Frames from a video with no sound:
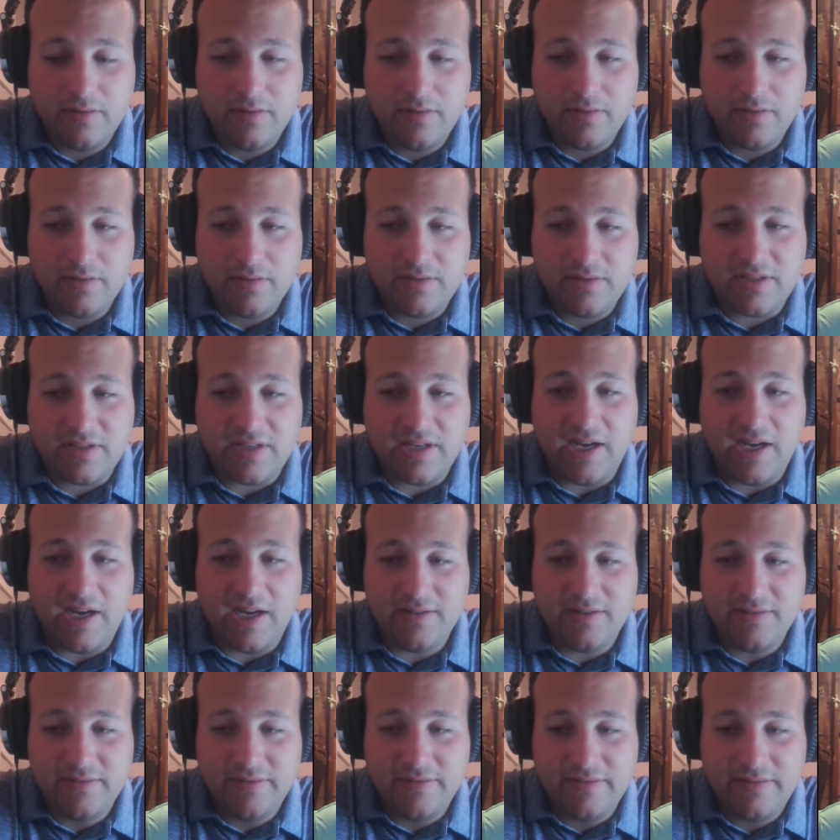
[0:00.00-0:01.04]
Rafa.
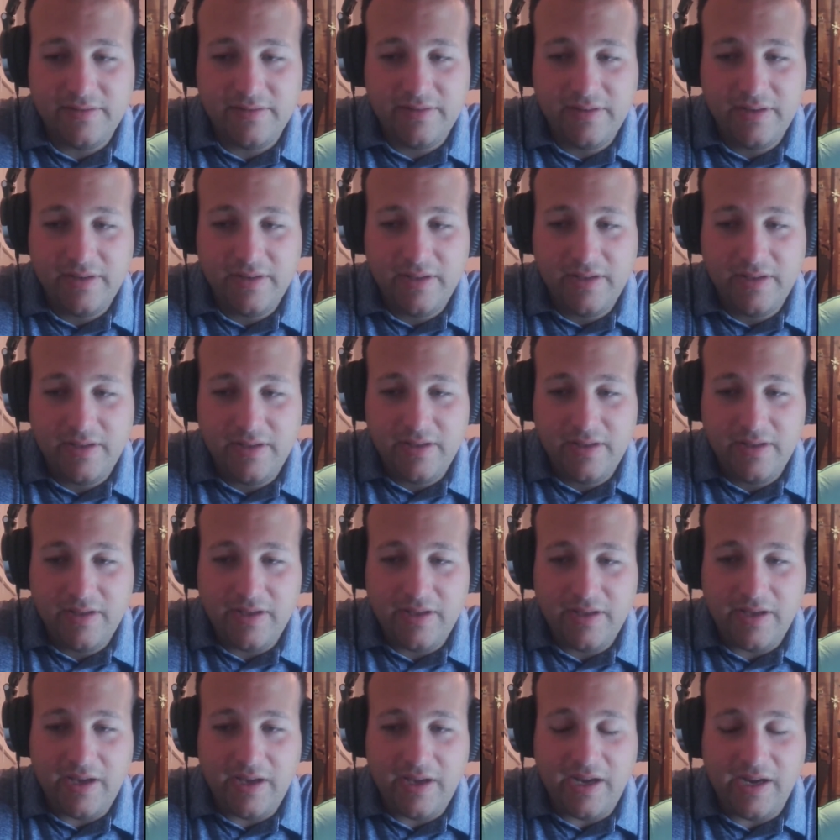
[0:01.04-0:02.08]
Scott,
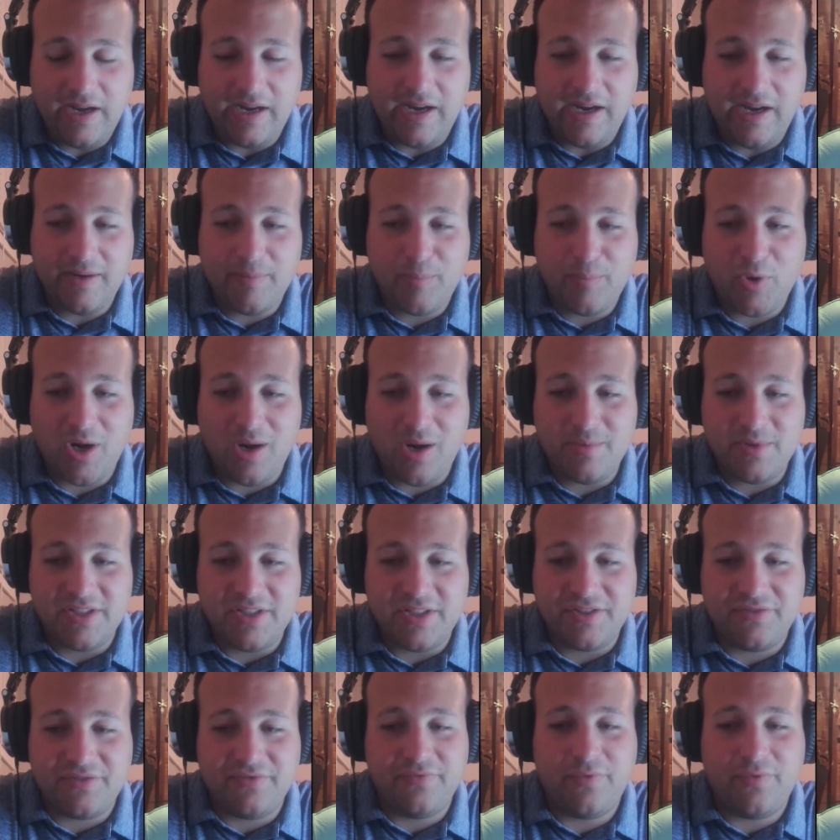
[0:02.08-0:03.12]
I got yes. a
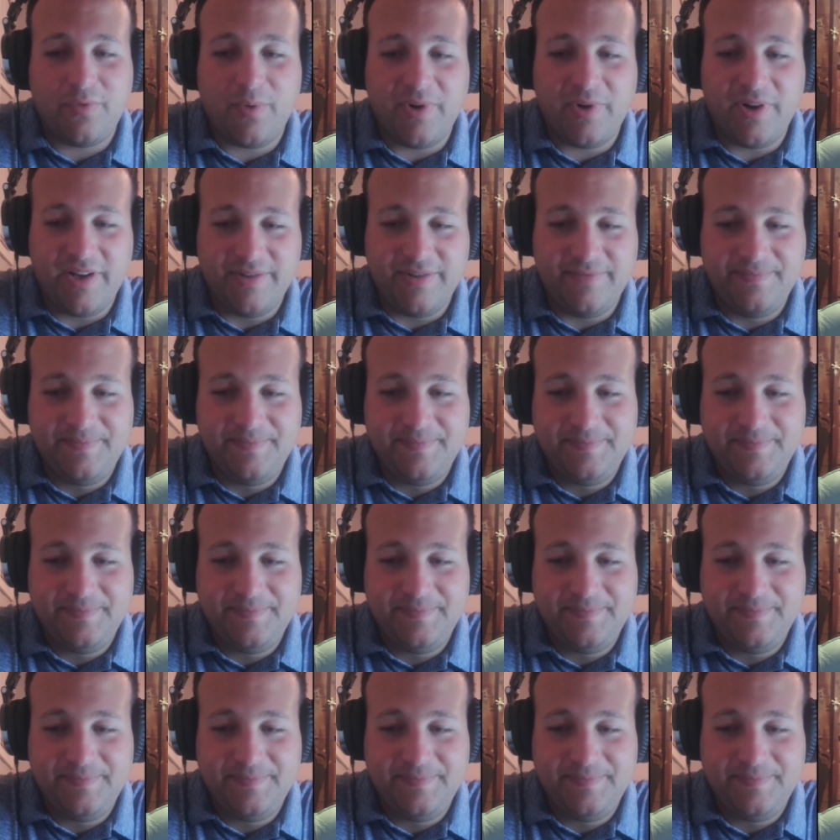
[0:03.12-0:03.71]
proposition for you.